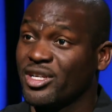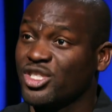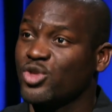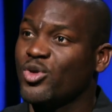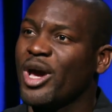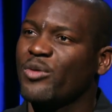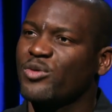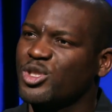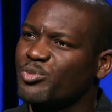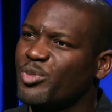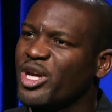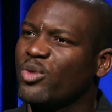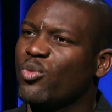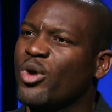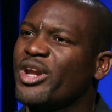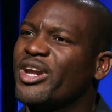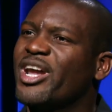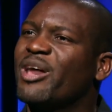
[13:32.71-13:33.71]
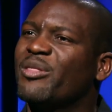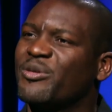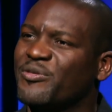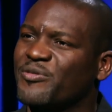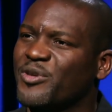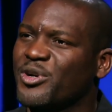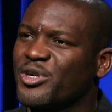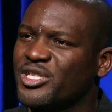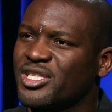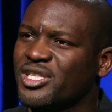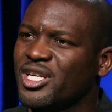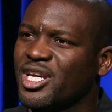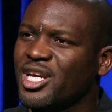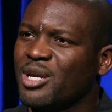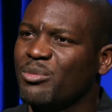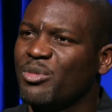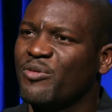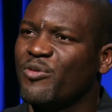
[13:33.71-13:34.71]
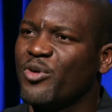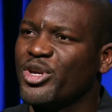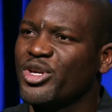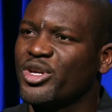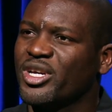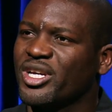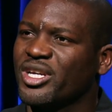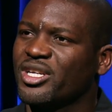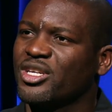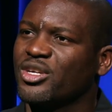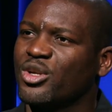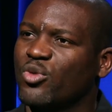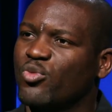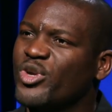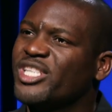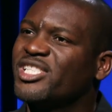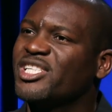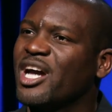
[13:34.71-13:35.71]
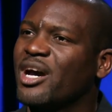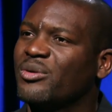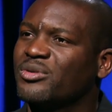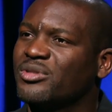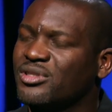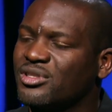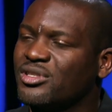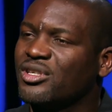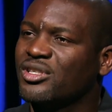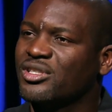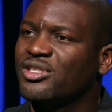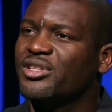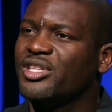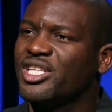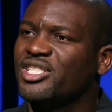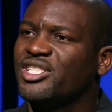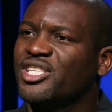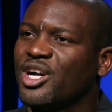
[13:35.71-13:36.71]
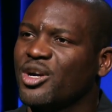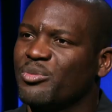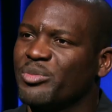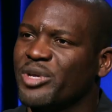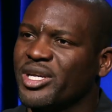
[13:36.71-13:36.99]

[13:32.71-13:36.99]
Because you got to respect one another first before you can, you know, reach out to these young